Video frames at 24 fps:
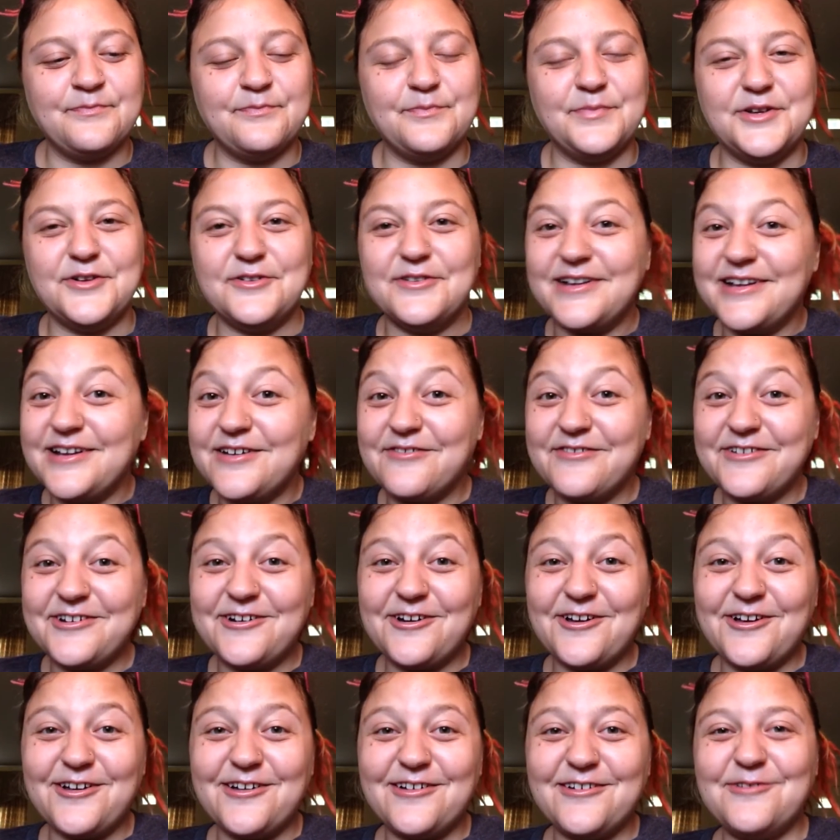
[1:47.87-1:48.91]
beauty of it
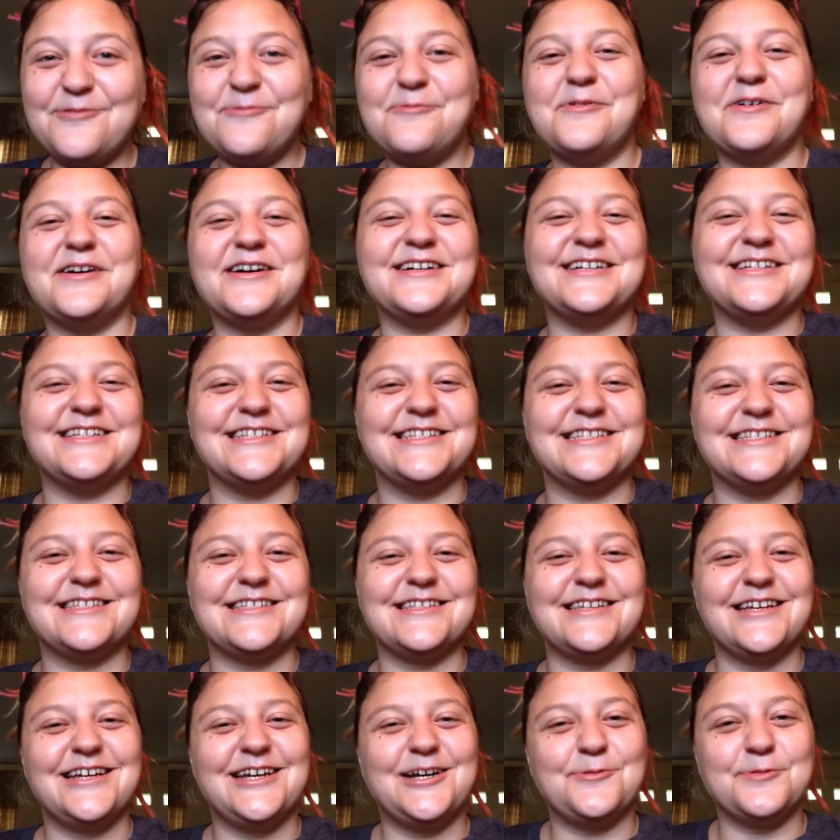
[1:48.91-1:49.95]
all was
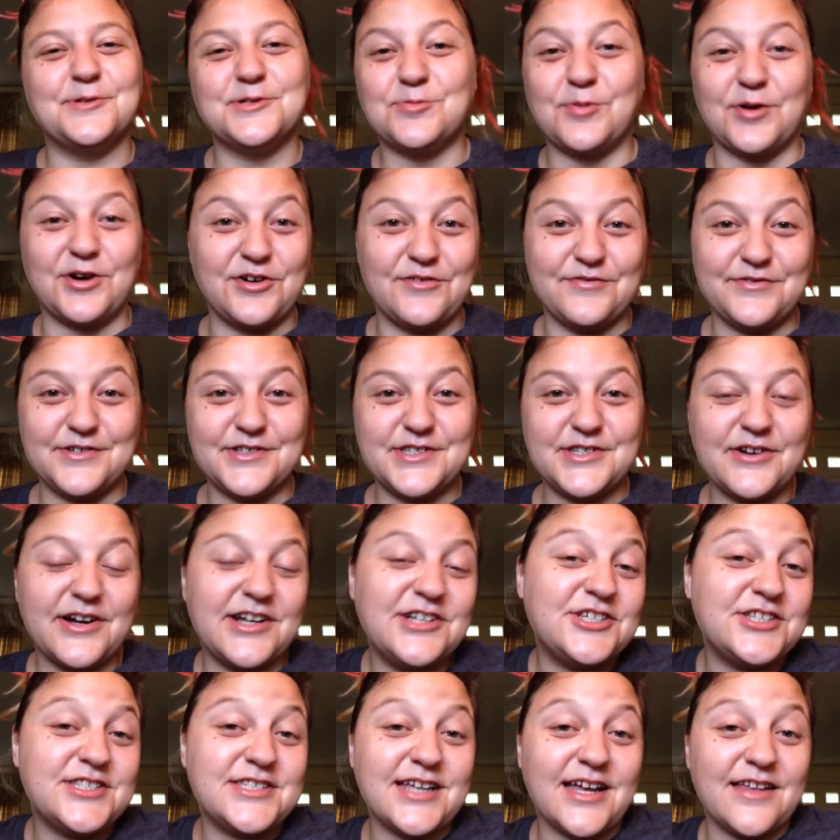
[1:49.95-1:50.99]
wonderful. So I
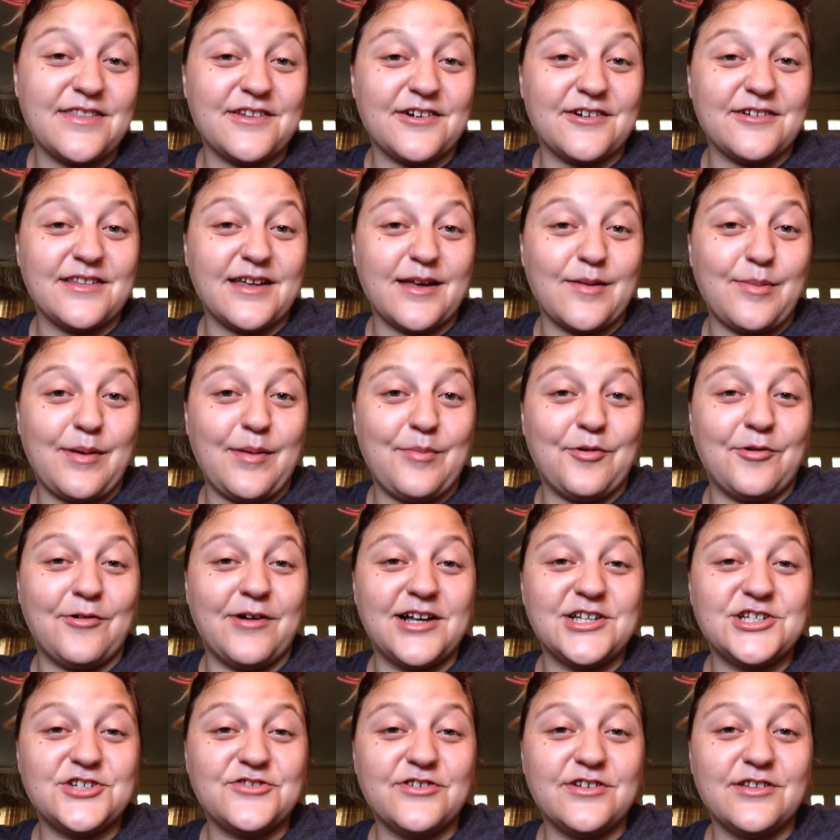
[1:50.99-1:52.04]
just sat there and, like, people
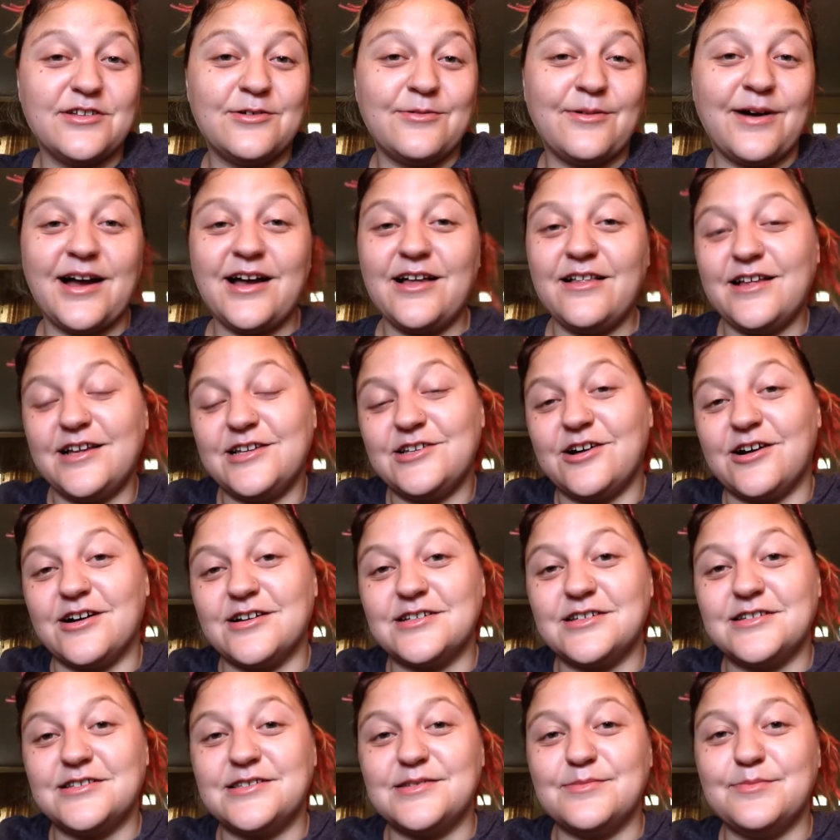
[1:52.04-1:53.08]
watched for a little while. I
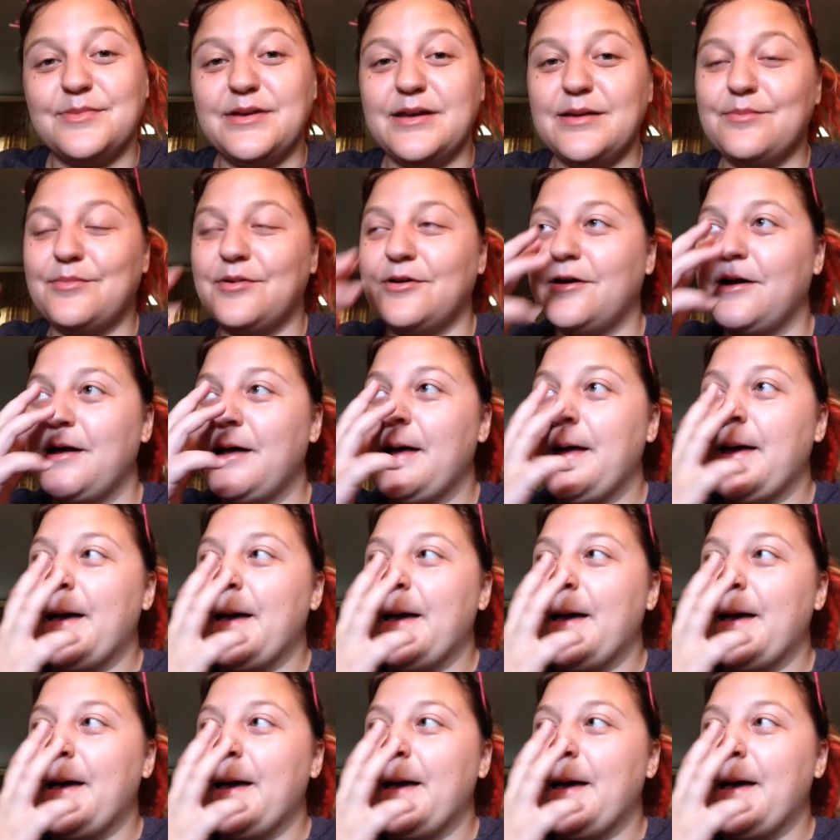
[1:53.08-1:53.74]
talked to some people.